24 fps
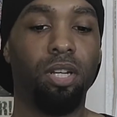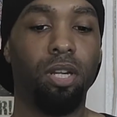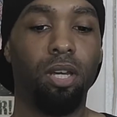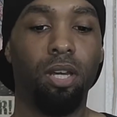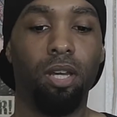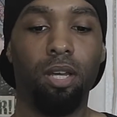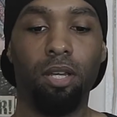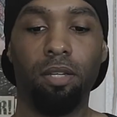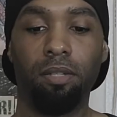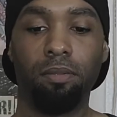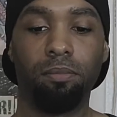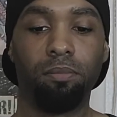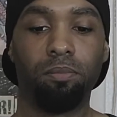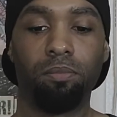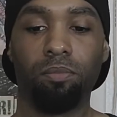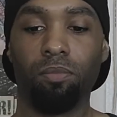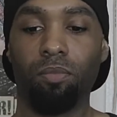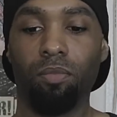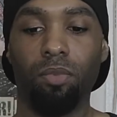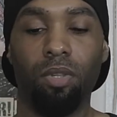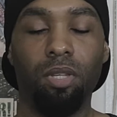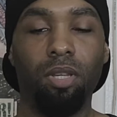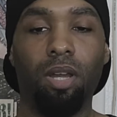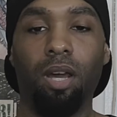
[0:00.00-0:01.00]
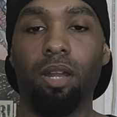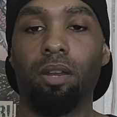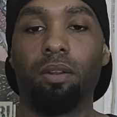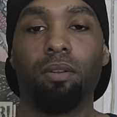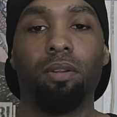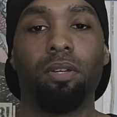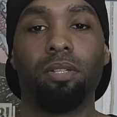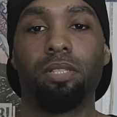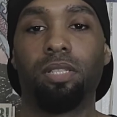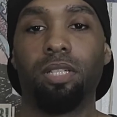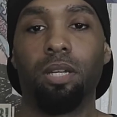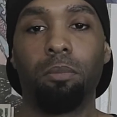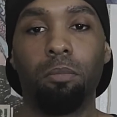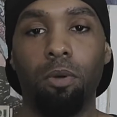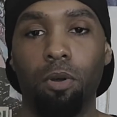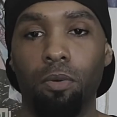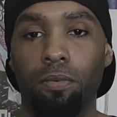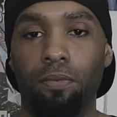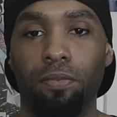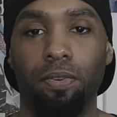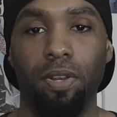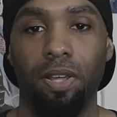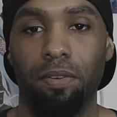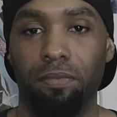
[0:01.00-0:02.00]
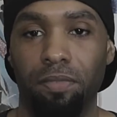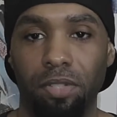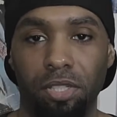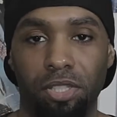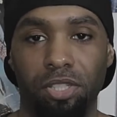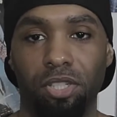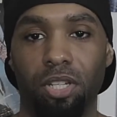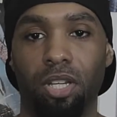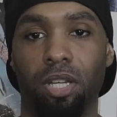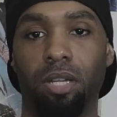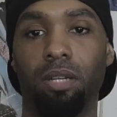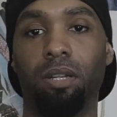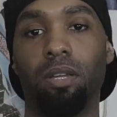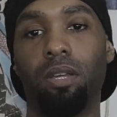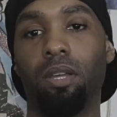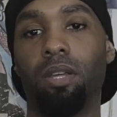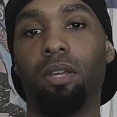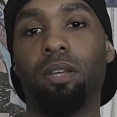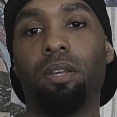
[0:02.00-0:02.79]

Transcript: have, I don't know, some old fluffy shit.